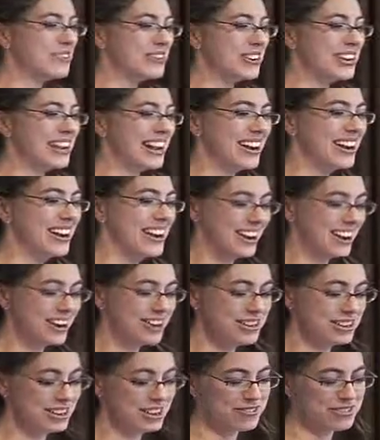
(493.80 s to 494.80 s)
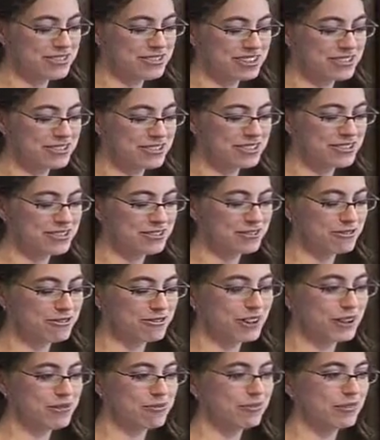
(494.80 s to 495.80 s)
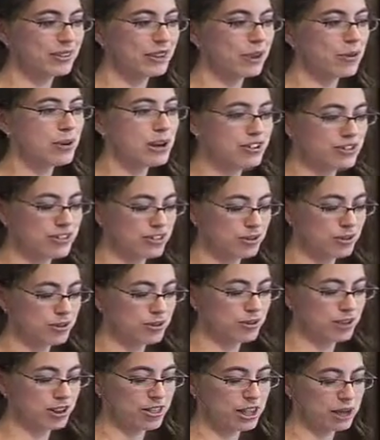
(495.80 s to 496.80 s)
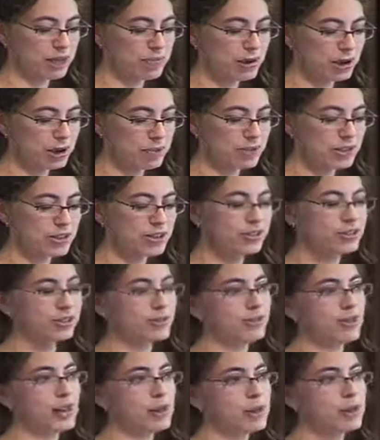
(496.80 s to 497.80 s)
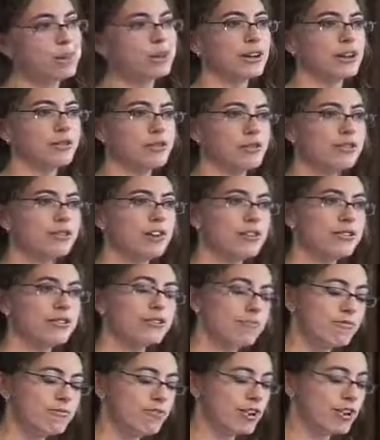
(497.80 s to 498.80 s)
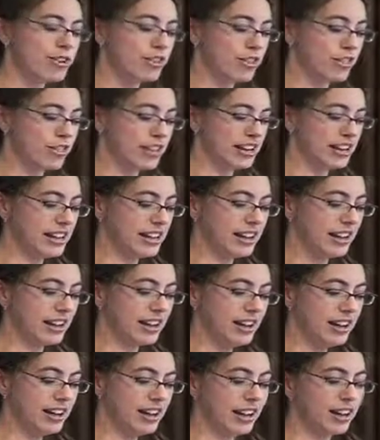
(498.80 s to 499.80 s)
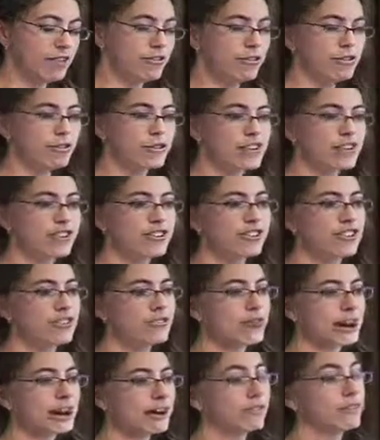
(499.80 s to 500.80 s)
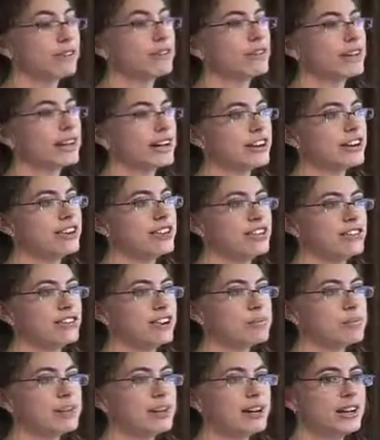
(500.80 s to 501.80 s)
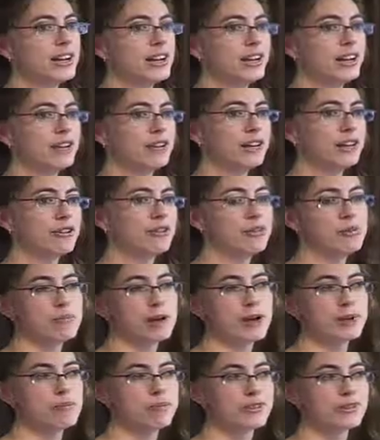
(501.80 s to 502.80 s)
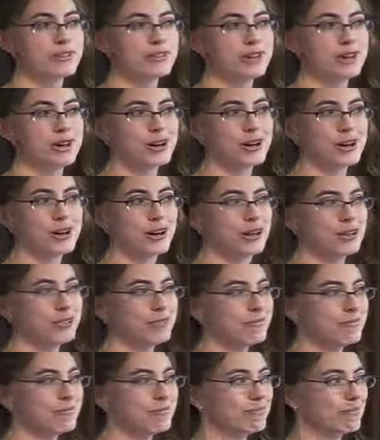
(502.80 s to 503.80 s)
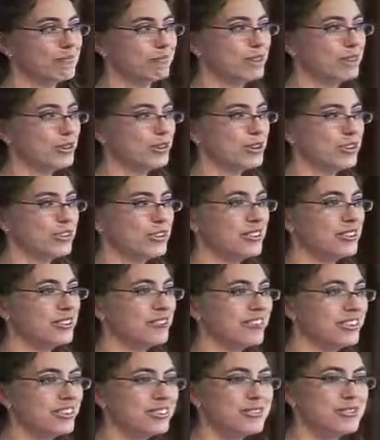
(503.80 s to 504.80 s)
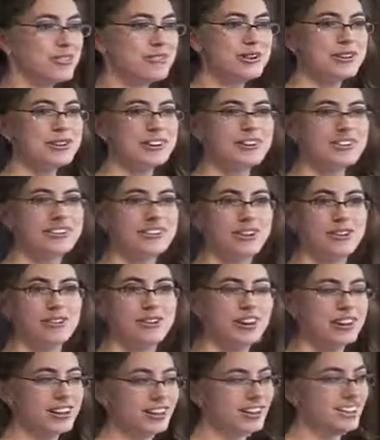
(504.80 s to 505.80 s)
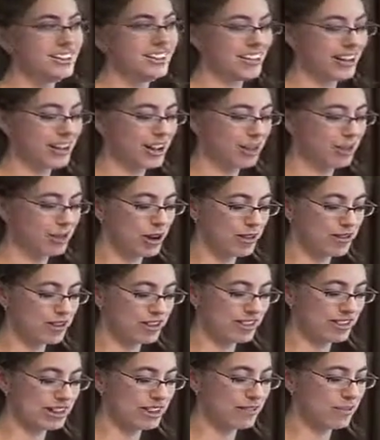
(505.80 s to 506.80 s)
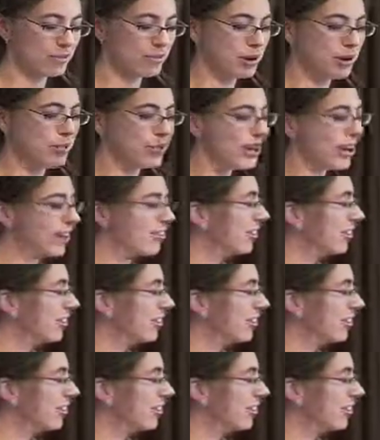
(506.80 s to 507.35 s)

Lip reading: right now, I did have a series of questions which I think might be useful for helping us provoke some further thinking and reflection around the relationship, and I think all the papers are produced and distributed, so I'll just leave them up there